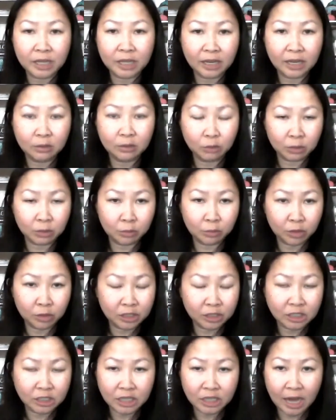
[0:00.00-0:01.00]
with more
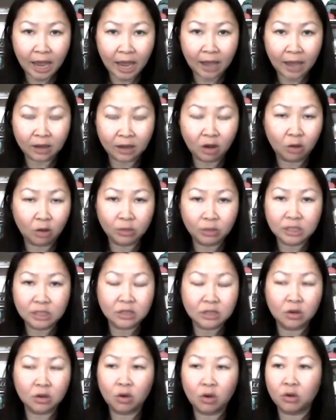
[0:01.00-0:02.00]
than she had, always
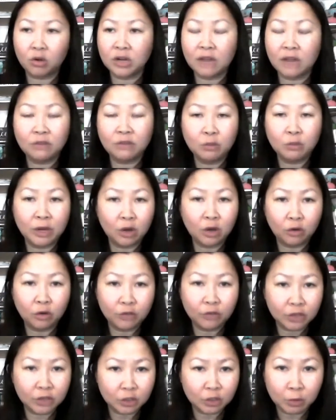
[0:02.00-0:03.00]
never went
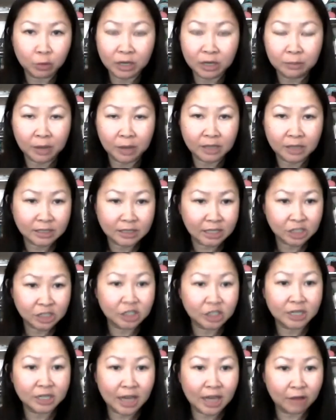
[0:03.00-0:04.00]
over the $20 that
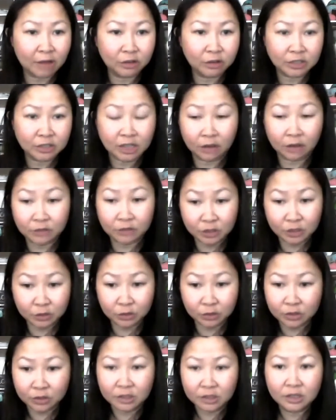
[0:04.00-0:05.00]
she allowed herself
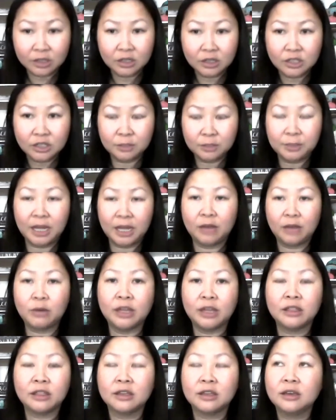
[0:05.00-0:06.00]
to play
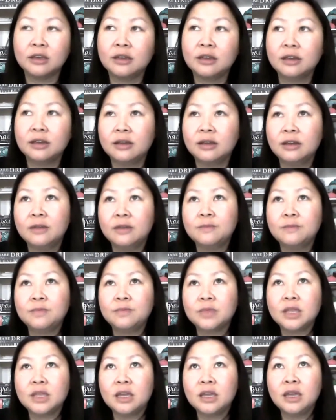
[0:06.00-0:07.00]
with.
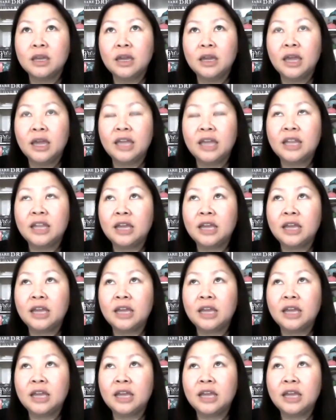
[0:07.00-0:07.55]
And